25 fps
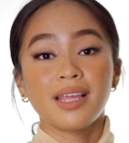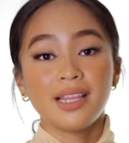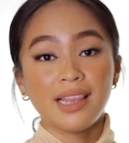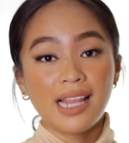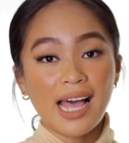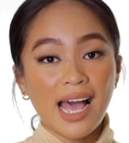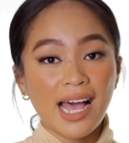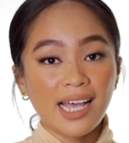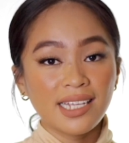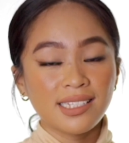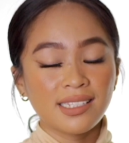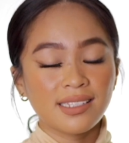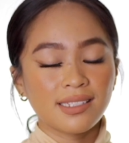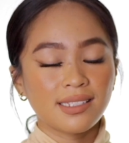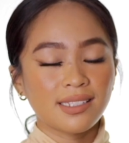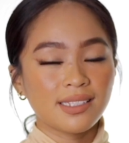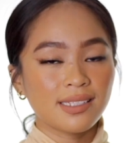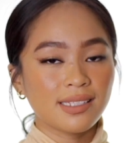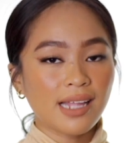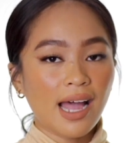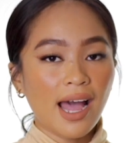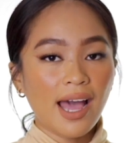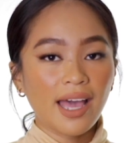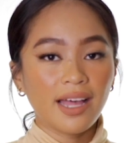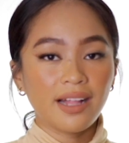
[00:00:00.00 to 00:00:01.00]
The last
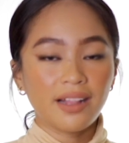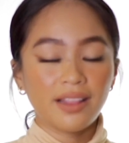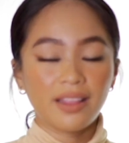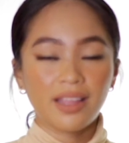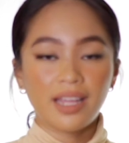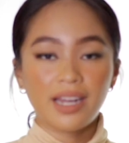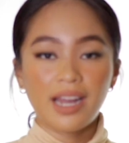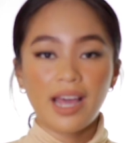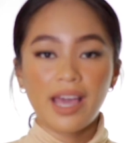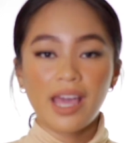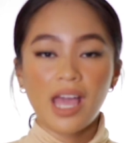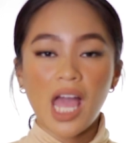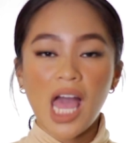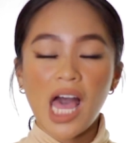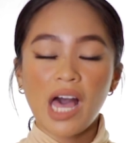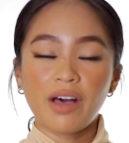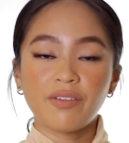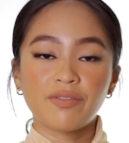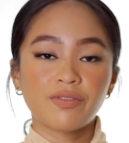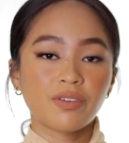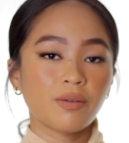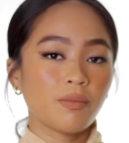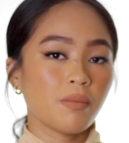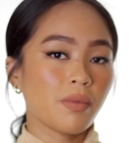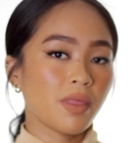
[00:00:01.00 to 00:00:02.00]
style that I
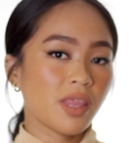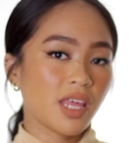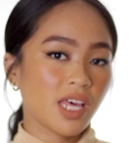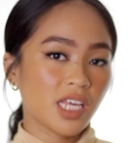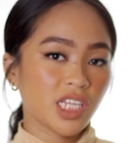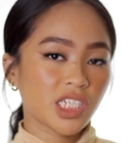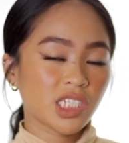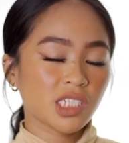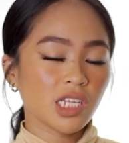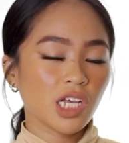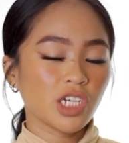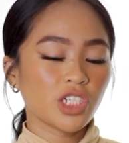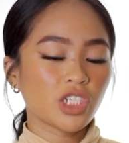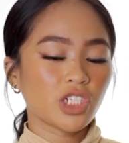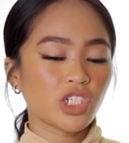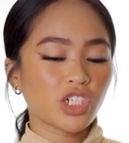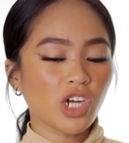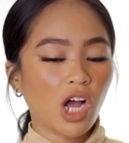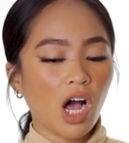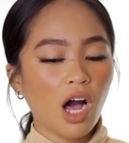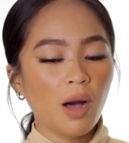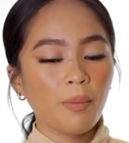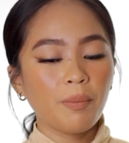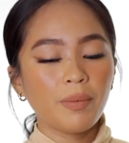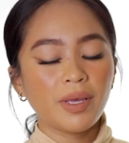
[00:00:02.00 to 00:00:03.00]
have from this
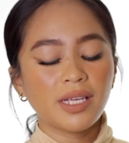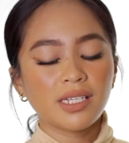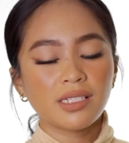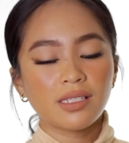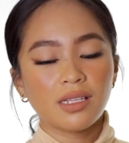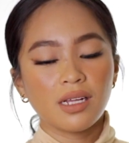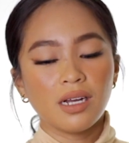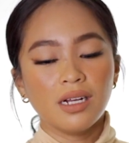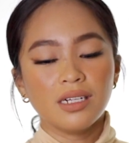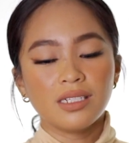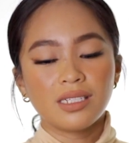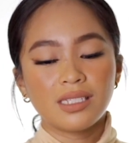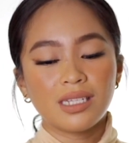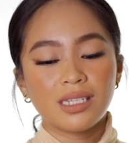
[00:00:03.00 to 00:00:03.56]
shop is their